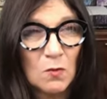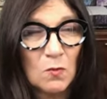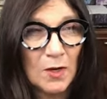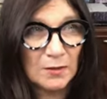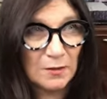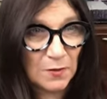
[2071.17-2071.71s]

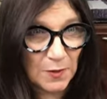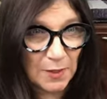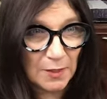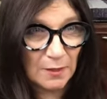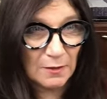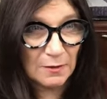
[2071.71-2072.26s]
One
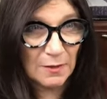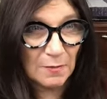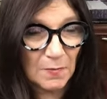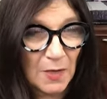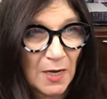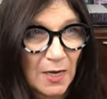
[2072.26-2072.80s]
thing that
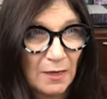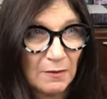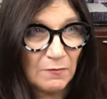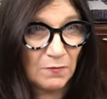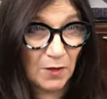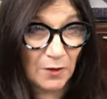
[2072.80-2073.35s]
my
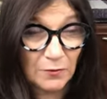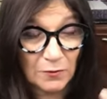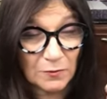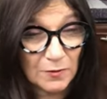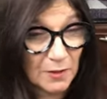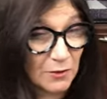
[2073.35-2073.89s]

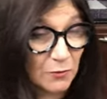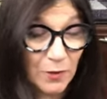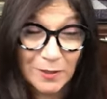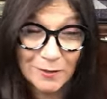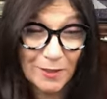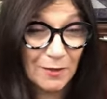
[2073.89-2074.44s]
father, this
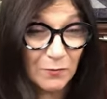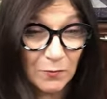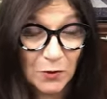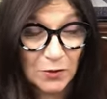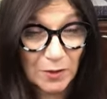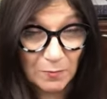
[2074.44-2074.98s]
great Native
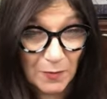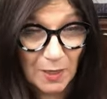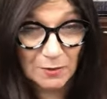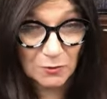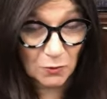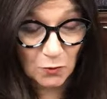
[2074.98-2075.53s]
American
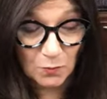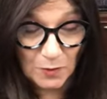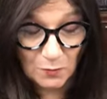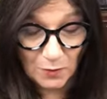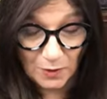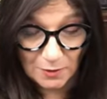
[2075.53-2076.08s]
man, told me
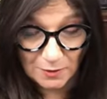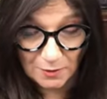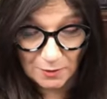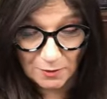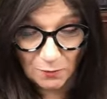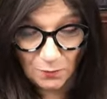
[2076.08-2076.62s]
was
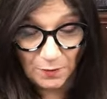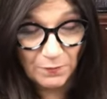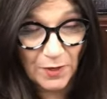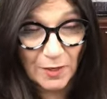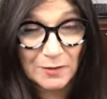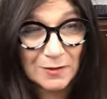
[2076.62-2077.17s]
we've
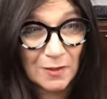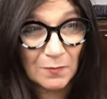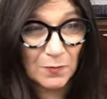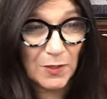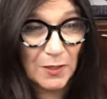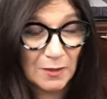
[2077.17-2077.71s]
got to stop
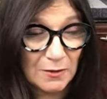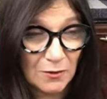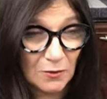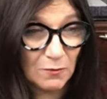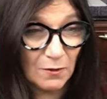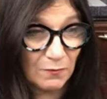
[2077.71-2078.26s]
being
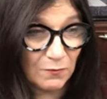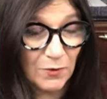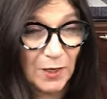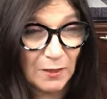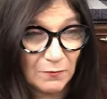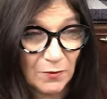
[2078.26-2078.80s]
so
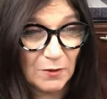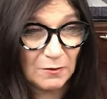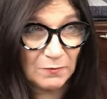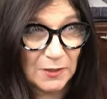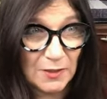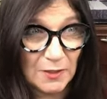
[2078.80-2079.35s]
afraid of all
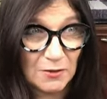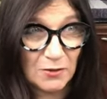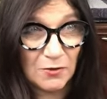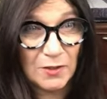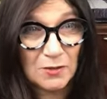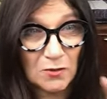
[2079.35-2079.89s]
of these things. Do
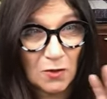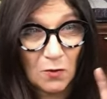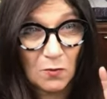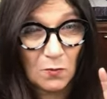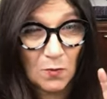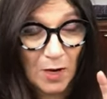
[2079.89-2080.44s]
you guys know
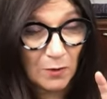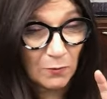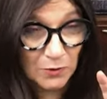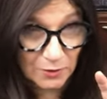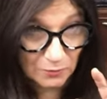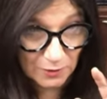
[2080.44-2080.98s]
why we're
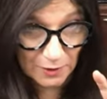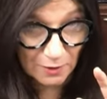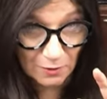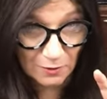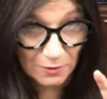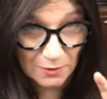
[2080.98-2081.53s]
so sick
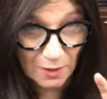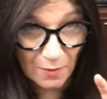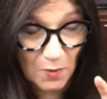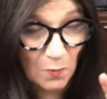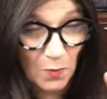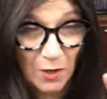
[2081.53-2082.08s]
all the time
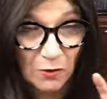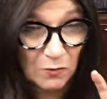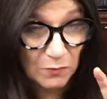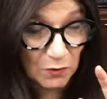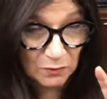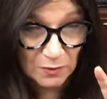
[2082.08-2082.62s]
and why our
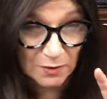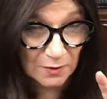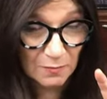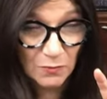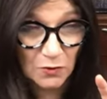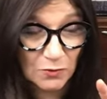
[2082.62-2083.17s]
immune
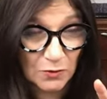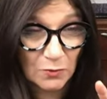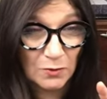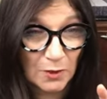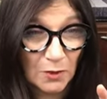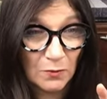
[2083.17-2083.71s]
systems are so
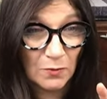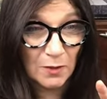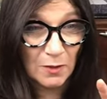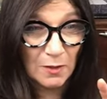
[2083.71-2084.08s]
low?